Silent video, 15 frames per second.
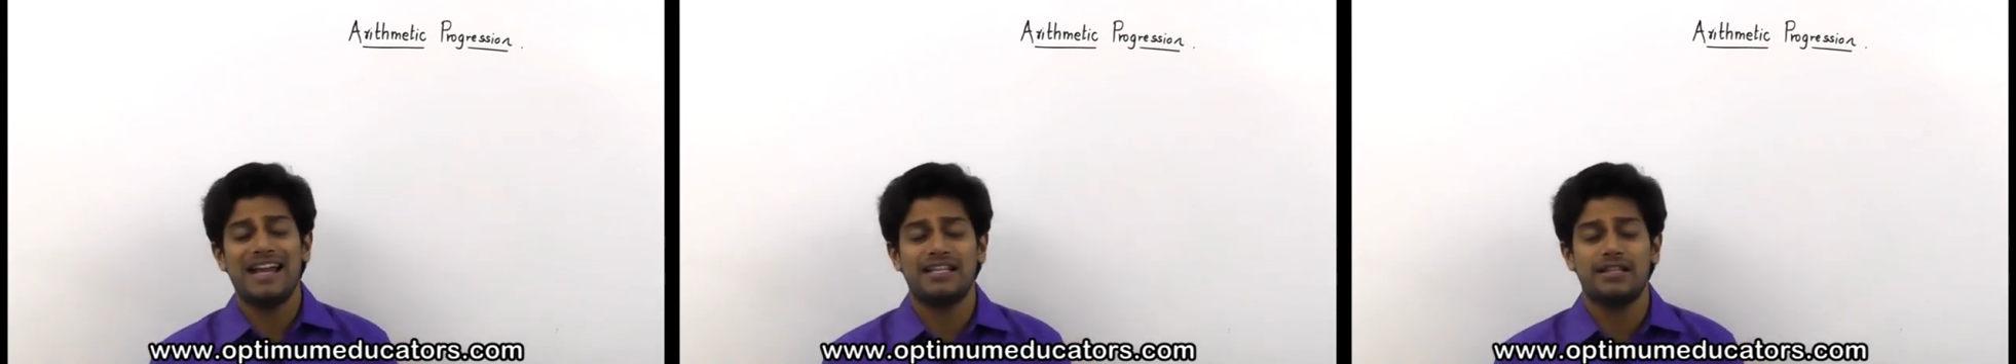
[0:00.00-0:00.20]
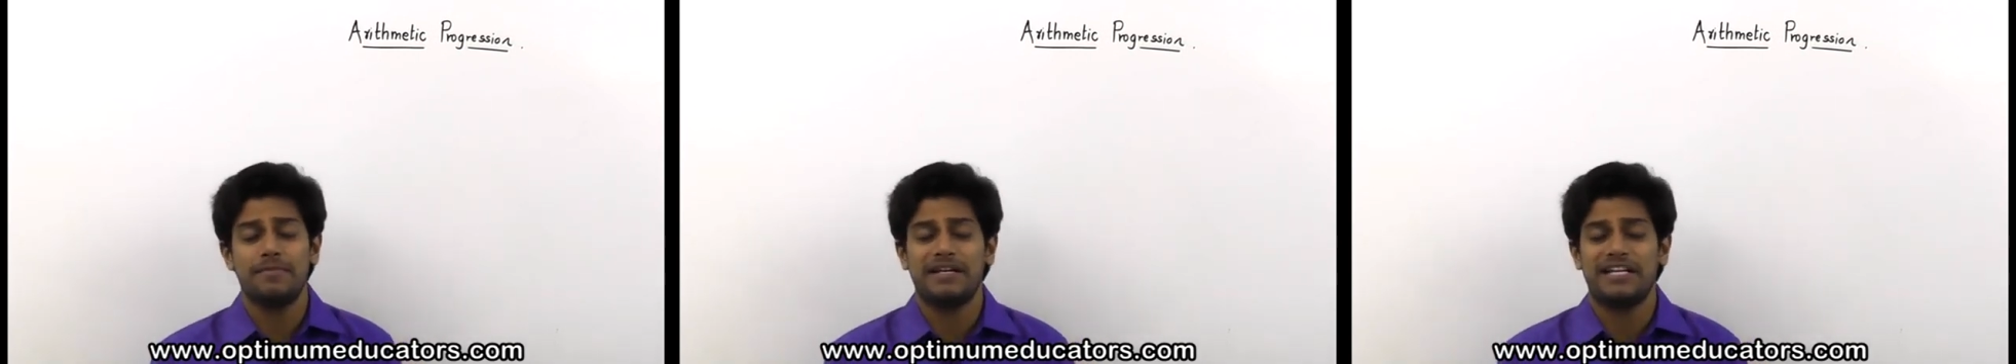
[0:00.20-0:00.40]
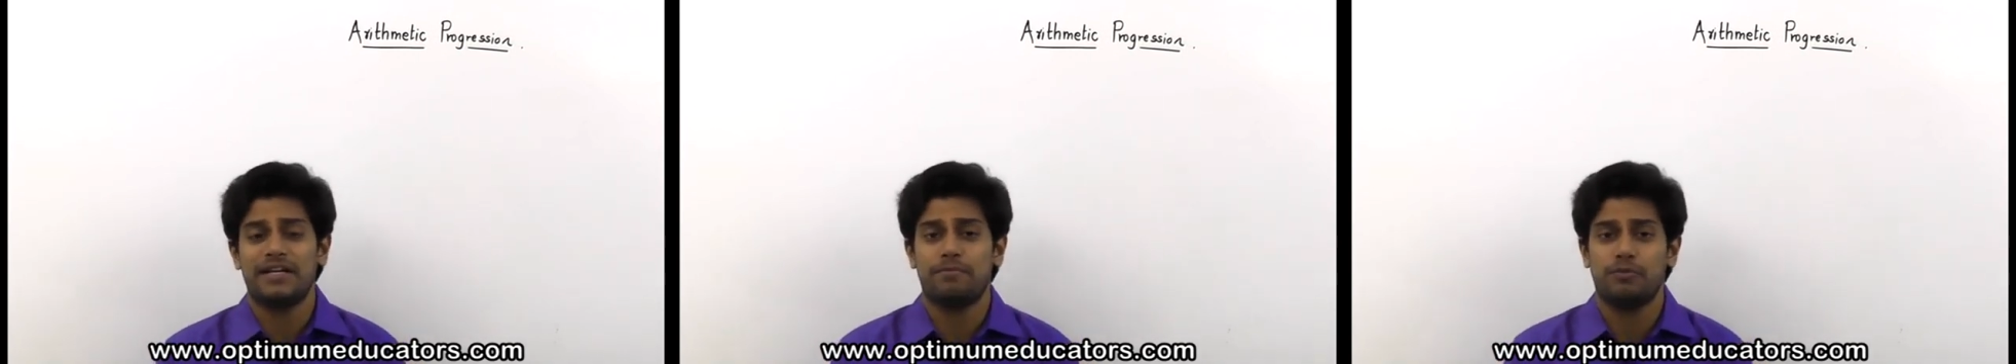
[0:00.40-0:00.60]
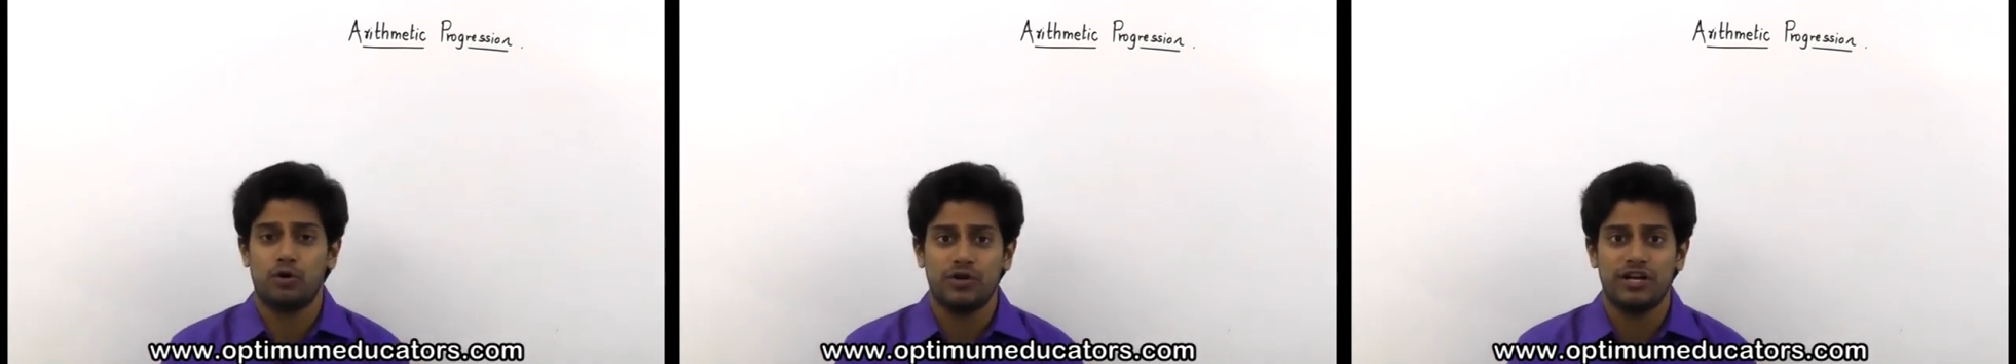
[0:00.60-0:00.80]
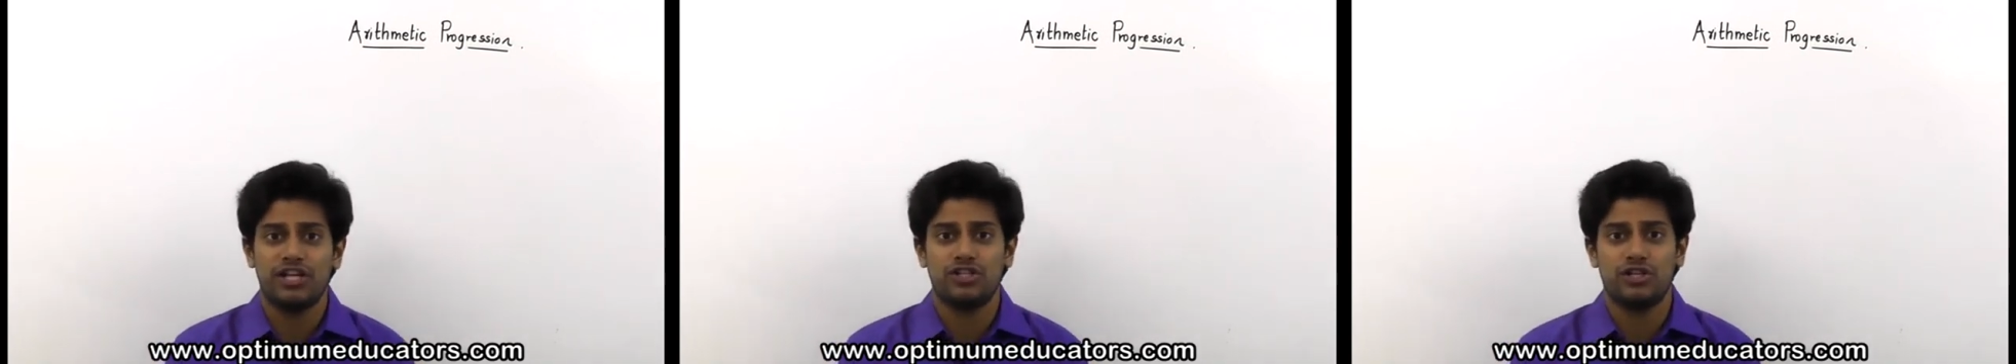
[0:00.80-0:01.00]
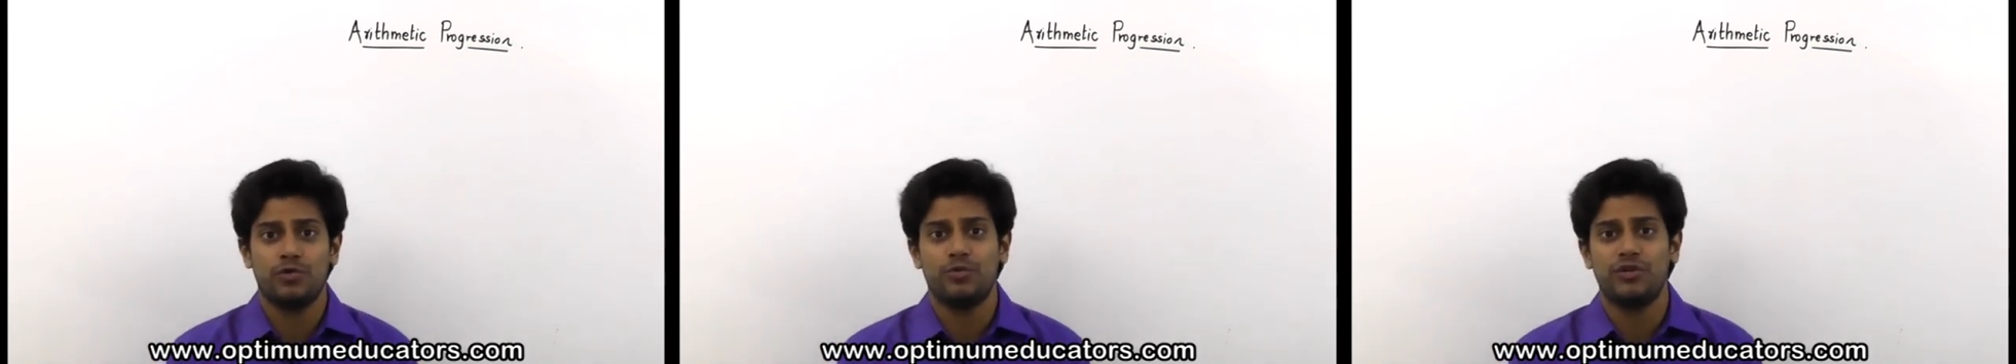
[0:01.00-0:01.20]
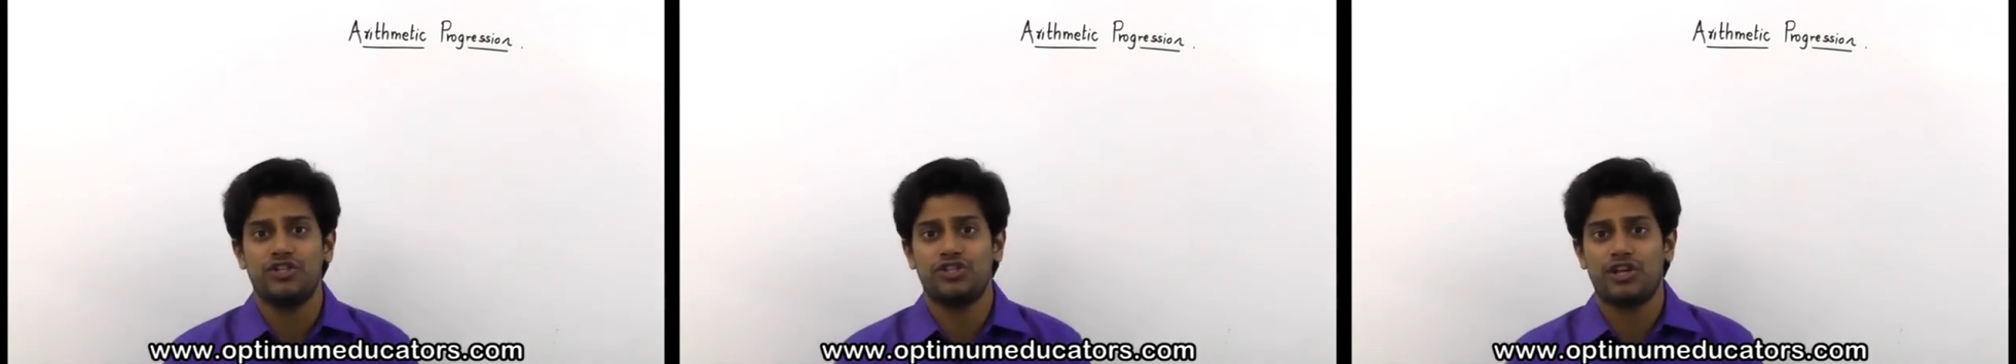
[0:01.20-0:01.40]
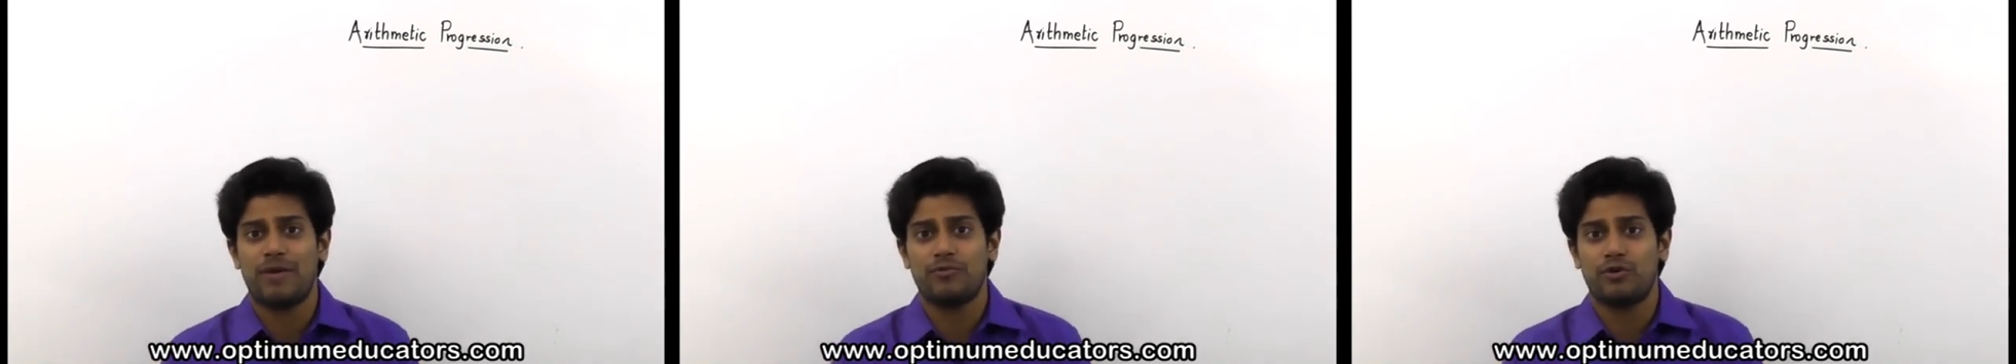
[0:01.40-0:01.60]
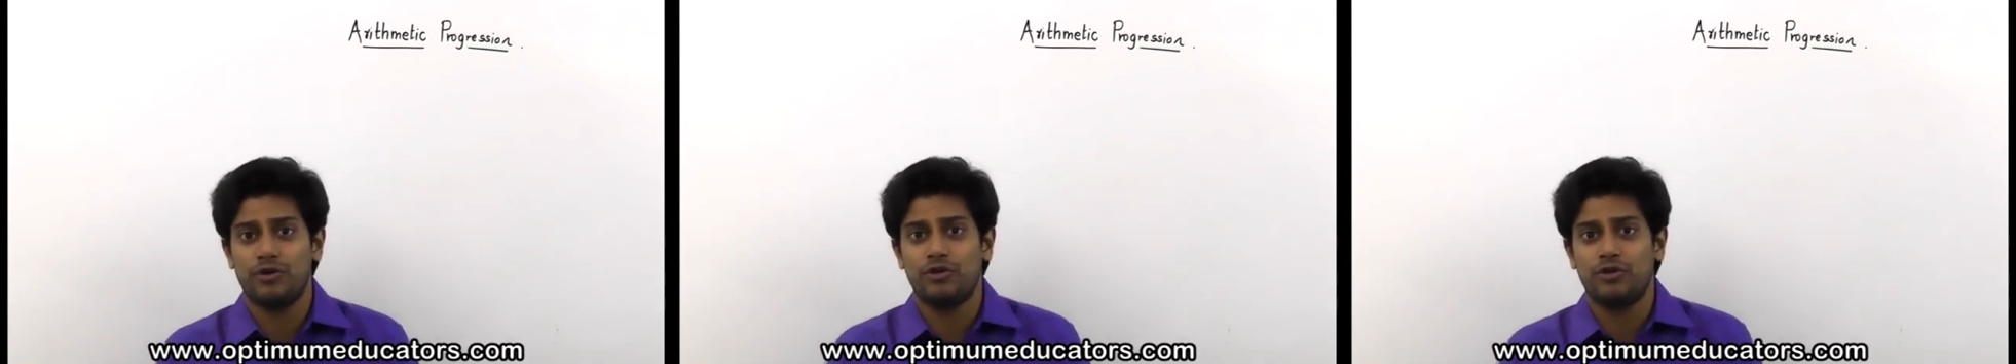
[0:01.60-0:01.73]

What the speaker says: arithmetic progression which I'm